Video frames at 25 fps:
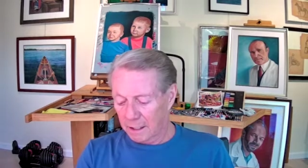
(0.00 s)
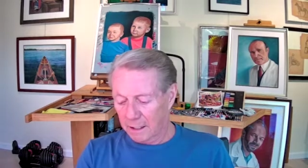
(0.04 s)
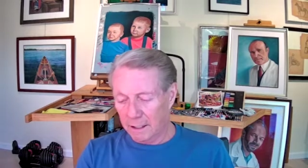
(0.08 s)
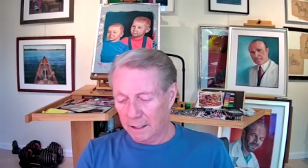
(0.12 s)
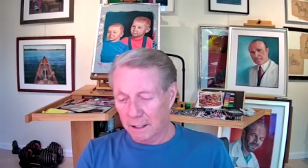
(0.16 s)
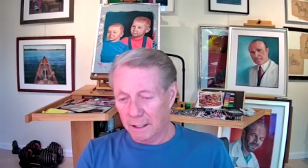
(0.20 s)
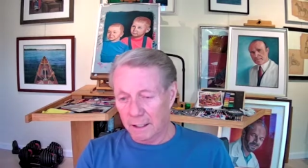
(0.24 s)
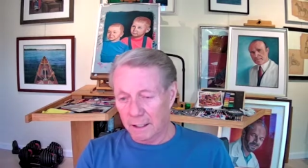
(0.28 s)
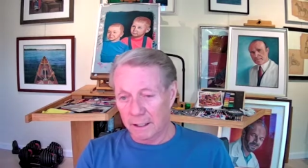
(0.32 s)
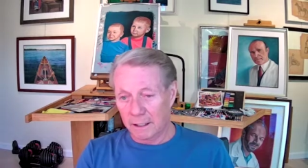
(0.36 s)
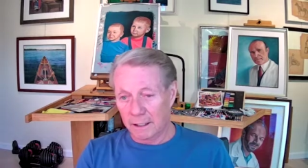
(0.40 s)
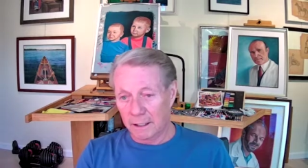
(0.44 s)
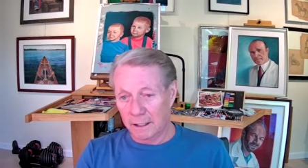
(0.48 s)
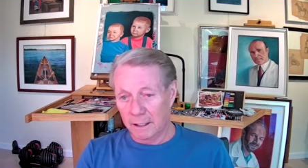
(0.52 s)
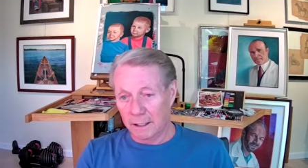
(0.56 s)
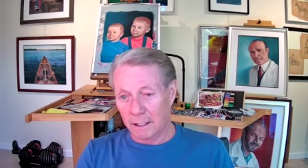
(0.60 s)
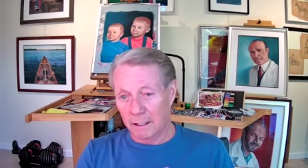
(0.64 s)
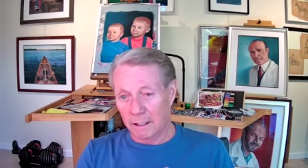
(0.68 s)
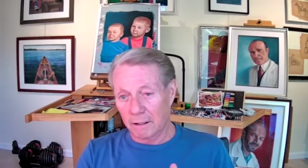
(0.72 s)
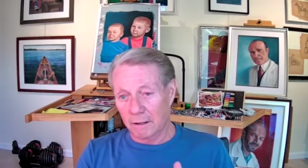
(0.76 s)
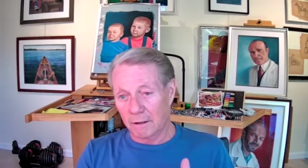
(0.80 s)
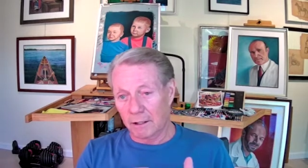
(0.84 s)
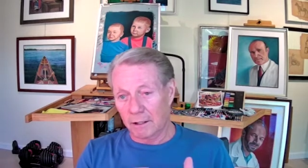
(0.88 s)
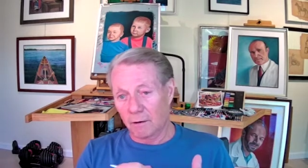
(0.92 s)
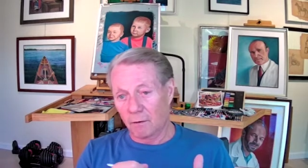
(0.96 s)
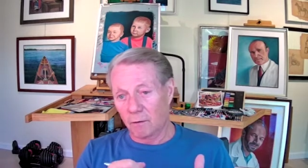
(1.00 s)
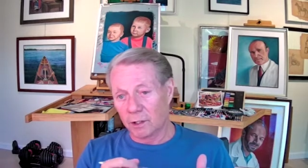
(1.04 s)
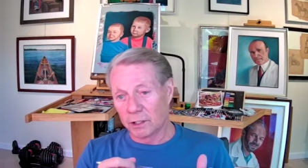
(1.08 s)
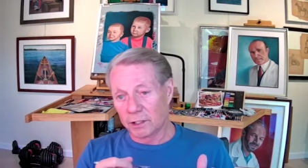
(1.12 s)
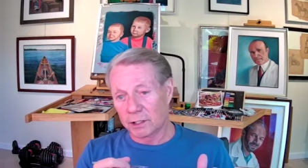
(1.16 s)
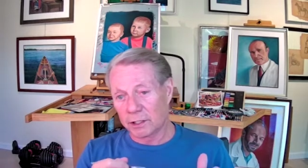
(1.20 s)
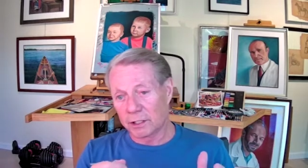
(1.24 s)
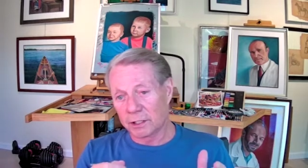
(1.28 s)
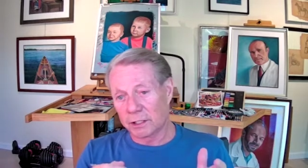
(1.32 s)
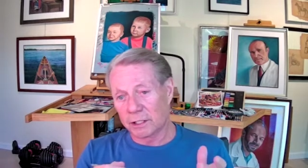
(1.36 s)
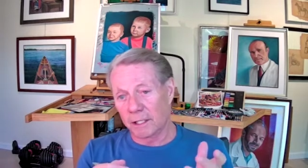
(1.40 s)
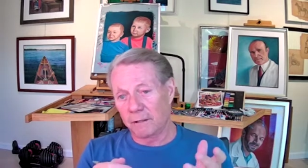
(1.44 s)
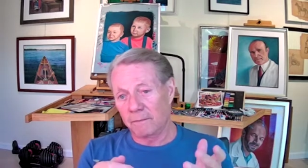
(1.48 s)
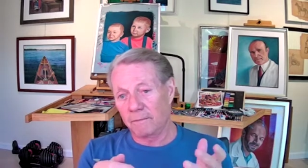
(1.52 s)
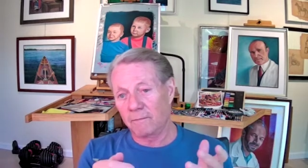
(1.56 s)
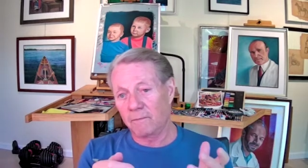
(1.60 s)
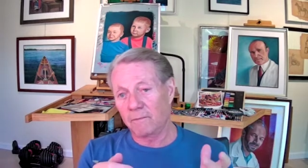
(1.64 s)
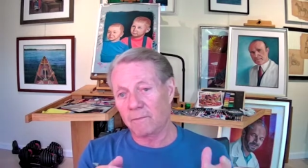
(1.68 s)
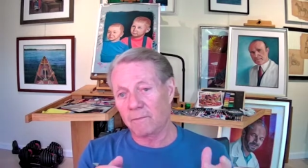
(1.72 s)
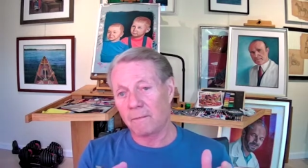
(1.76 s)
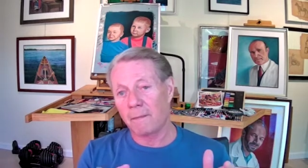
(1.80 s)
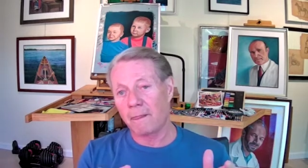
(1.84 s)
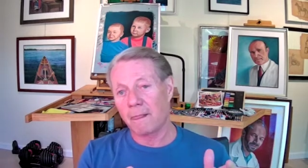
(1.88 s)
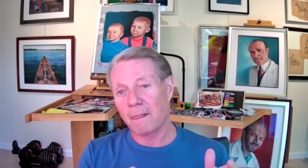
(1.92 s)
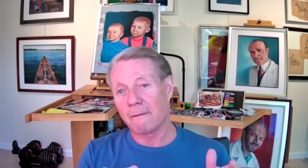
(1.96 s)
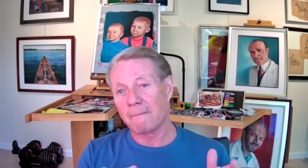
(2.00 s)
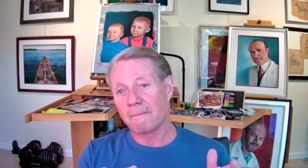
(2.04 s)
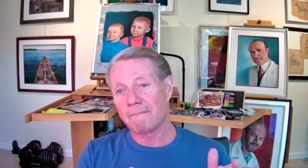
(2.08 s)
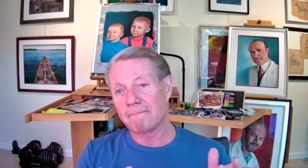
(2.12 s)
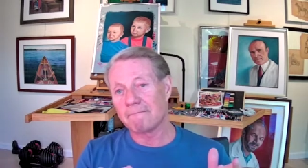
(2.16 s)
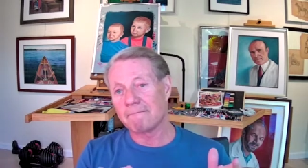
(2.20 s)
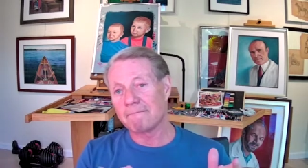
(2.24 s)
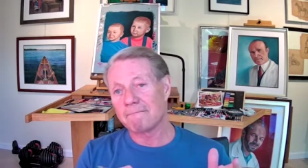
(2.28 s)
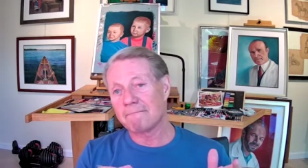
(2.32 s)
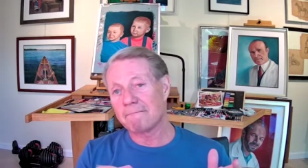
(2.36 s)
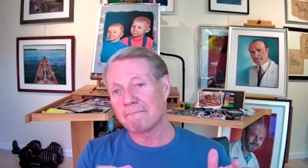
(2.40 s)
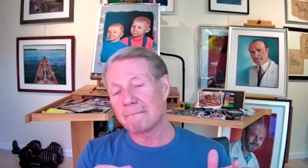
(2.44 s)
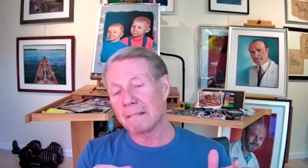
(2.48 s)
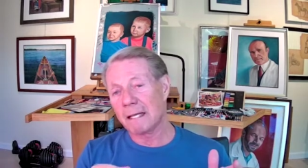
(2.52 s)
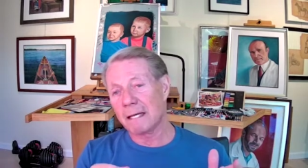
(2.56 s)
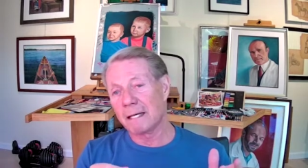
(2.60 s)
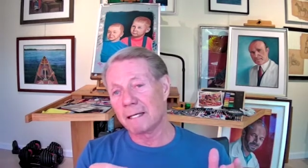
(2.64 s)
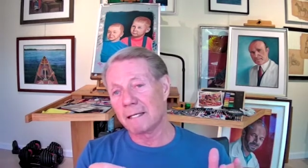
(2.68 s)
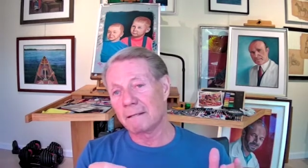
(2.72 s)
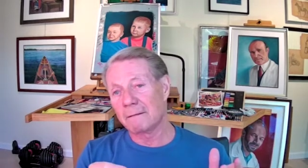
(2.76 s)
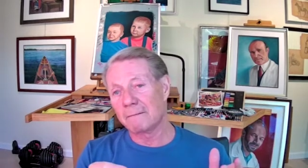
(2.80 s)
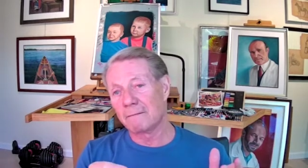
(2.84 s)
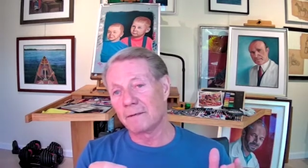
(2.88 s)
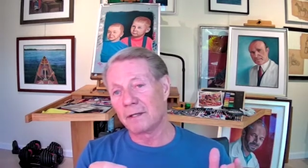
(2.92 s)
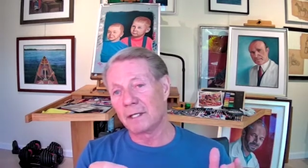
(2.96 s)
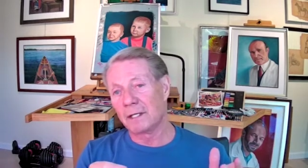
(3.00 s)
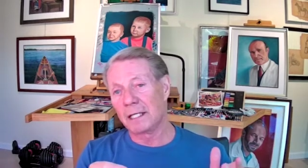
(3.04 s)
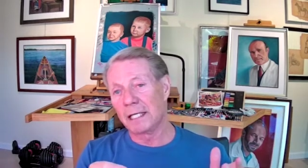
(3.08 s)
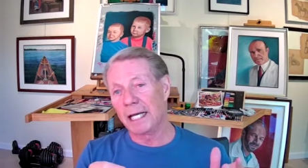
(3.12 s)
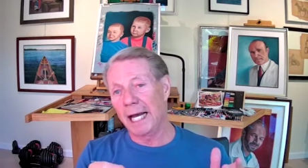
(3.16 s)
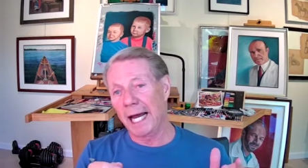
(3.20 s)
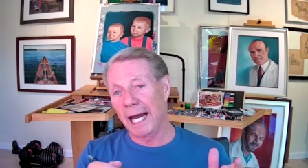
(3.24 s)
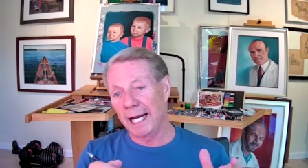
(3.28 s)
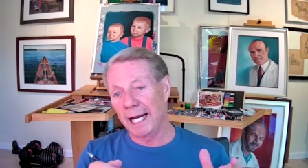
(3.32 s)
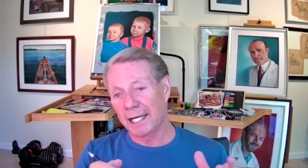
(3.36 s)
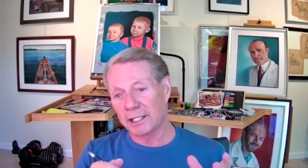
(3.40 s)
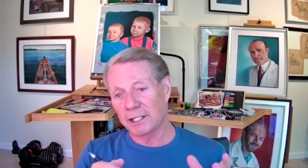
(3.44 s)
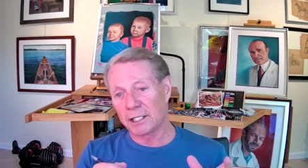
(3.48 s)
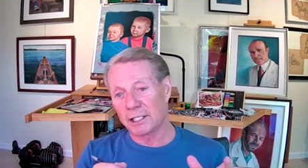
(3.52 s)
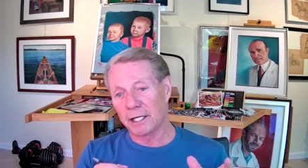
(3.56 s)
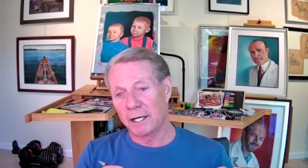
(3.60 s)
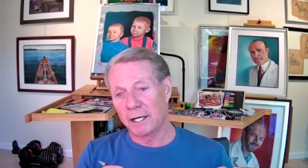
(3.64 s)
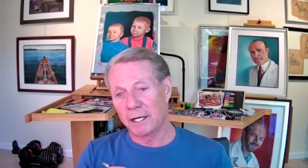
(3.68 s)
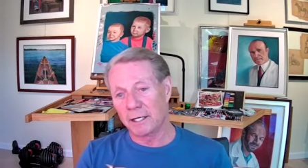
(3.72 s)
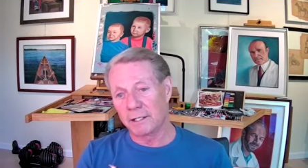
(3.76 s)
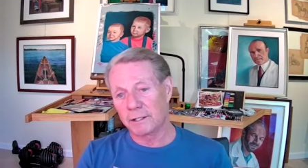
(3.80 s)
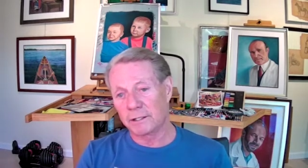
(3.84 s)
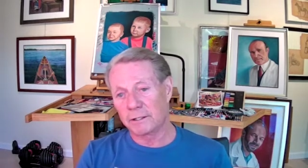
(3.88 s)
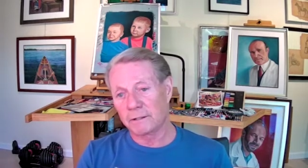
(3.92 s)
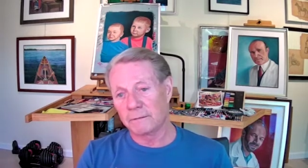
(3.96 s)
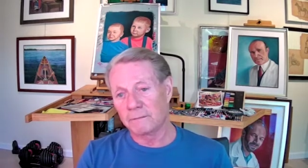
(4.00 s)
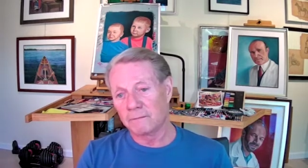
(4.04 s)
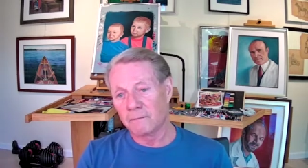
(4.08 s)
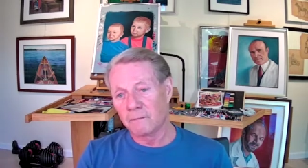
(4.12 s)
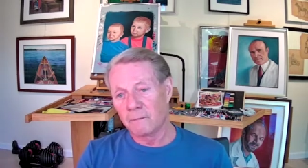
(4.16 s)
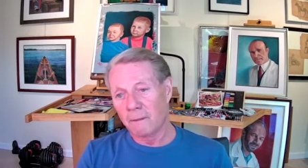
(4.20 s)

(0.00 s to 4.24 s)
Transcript: The other thing was is that the assays